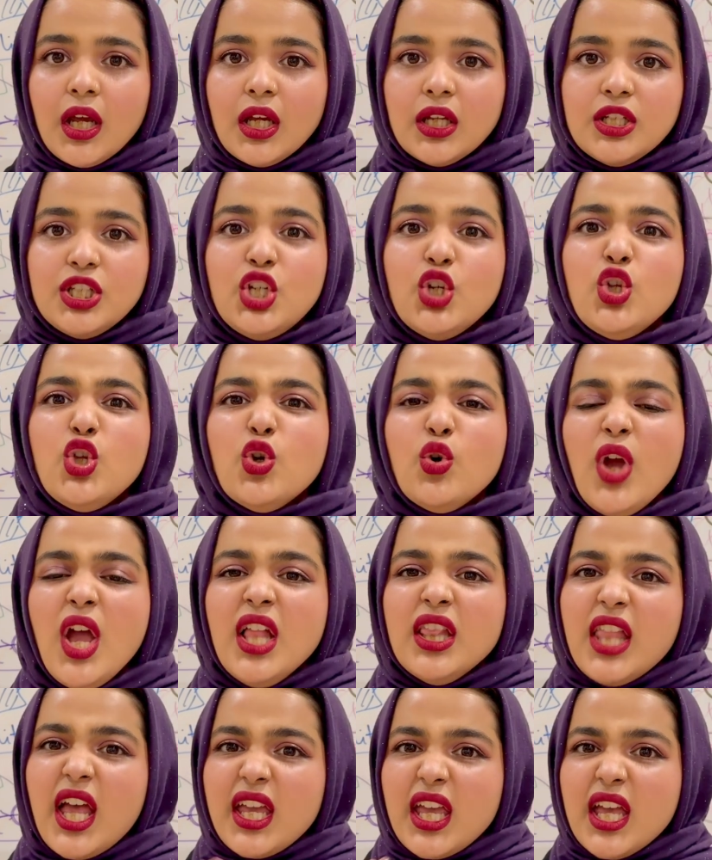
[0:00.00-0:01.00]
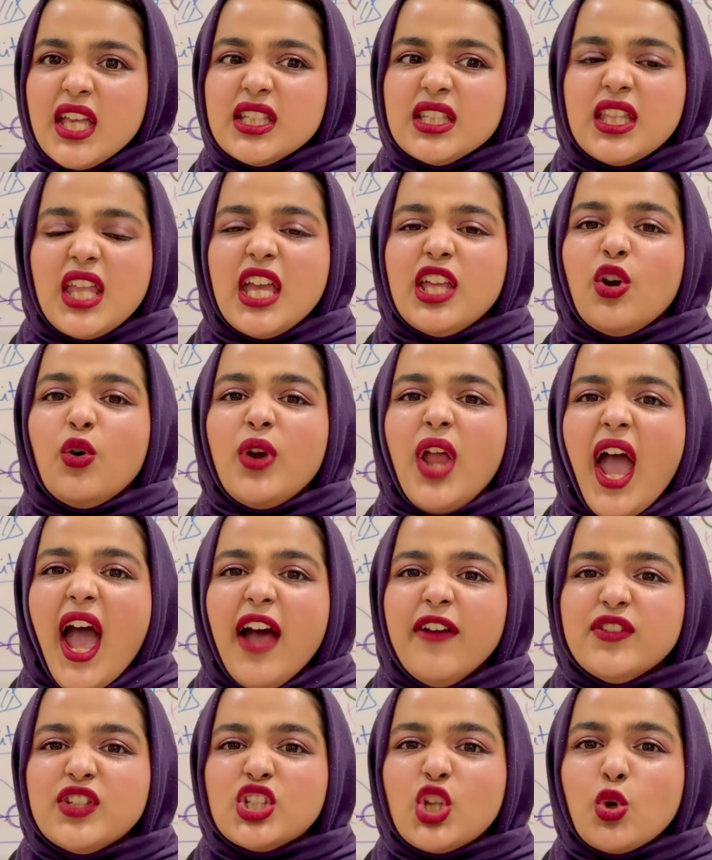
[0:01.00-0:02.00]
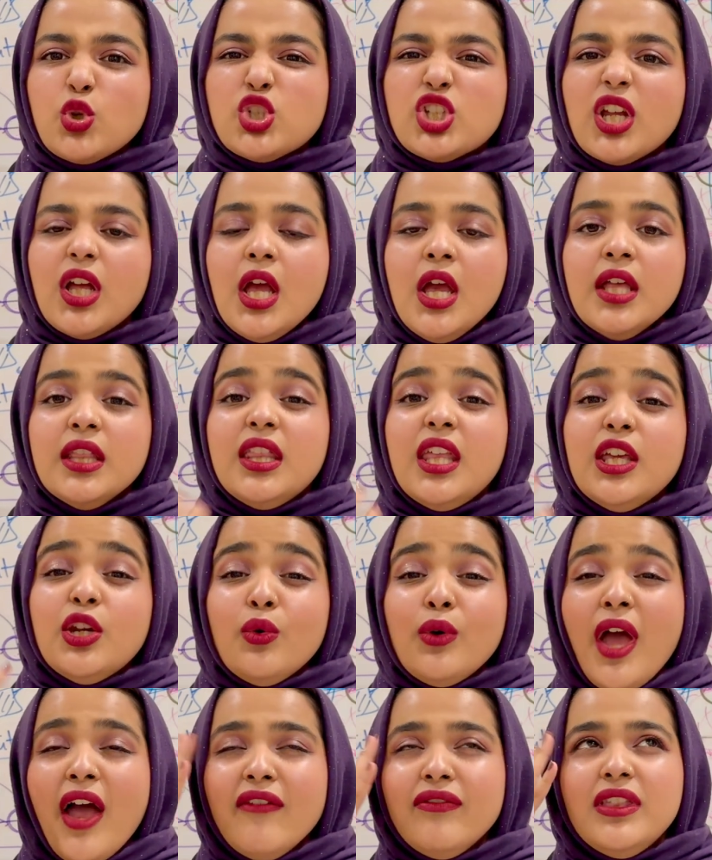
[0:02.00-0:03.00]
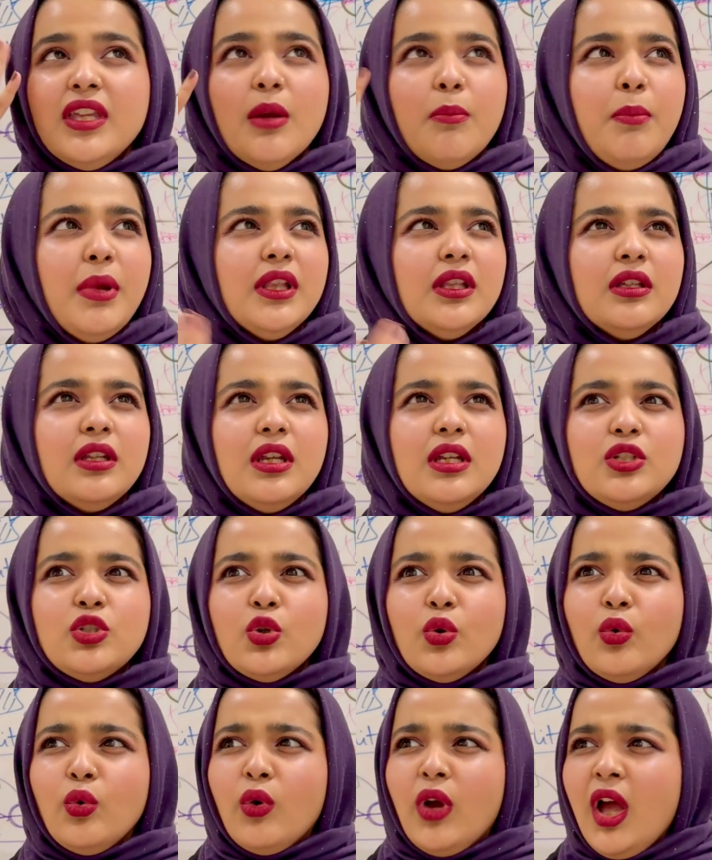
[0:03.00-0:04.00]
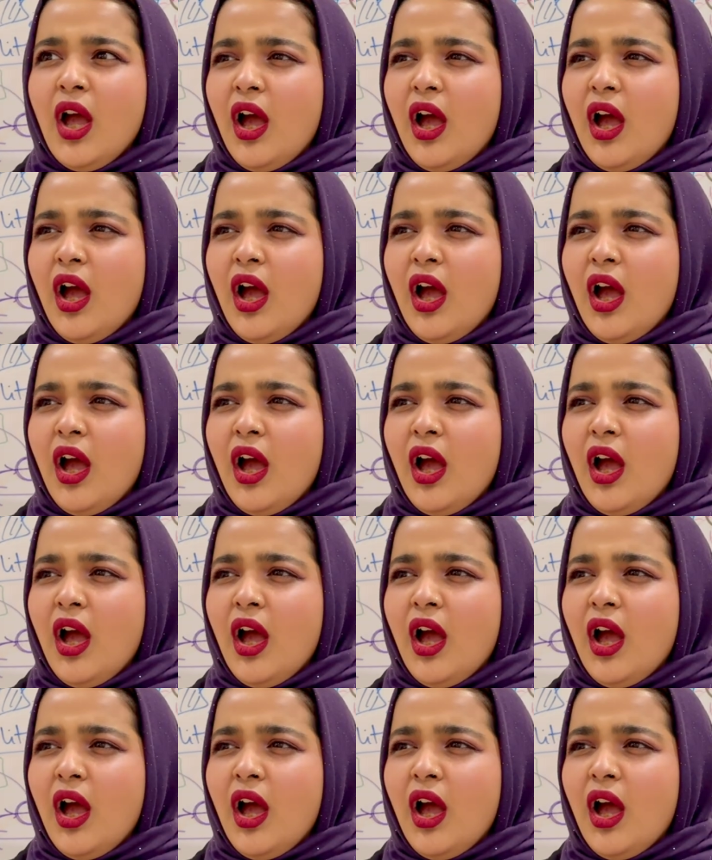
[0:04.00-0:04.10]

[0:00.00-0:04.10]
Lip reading: Do you if they don't have the ability to